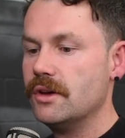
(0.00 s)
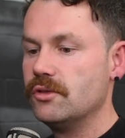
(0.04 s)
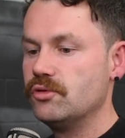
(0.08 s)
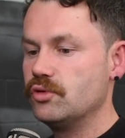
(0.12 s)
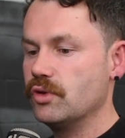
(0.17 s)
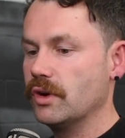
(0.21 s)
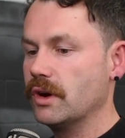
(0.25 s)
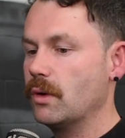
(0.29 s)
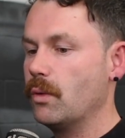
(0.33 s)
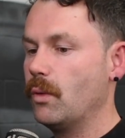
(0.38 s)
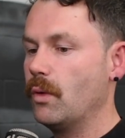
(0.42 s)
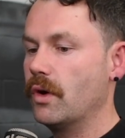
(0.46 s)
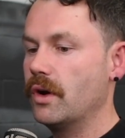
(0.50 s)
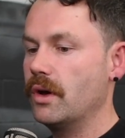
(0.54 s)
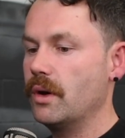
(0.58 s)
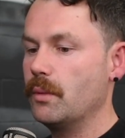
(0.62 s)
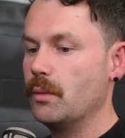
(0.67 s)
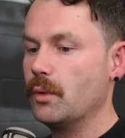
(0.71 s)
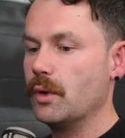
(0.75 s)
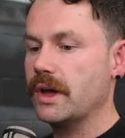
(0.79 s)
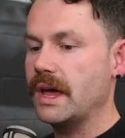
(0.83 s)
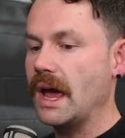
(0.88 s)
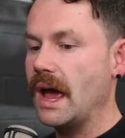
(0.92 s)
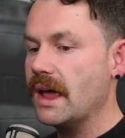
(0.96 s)
Drinkwater
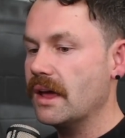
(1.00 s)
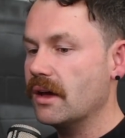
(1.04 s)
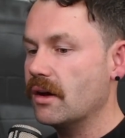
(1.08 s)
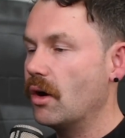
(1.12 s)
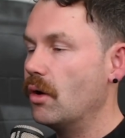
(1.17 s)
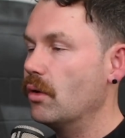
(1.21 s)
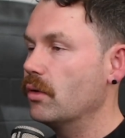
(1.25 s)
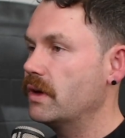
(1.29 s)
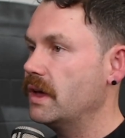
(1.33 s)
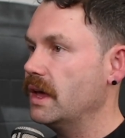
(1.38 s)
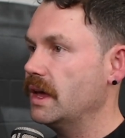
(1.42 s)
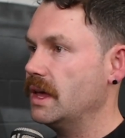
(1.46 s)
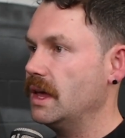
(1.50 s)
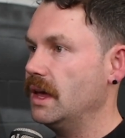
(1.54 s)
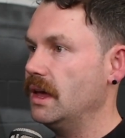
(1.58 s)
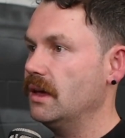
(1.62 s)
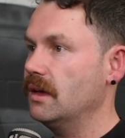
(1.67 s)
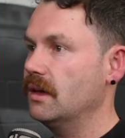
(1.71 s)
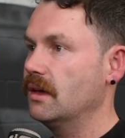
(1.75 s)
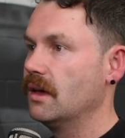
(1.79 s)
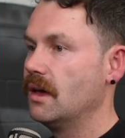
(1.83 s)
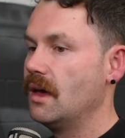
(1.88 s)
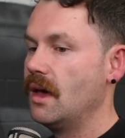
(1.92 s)
will gain goal kicking.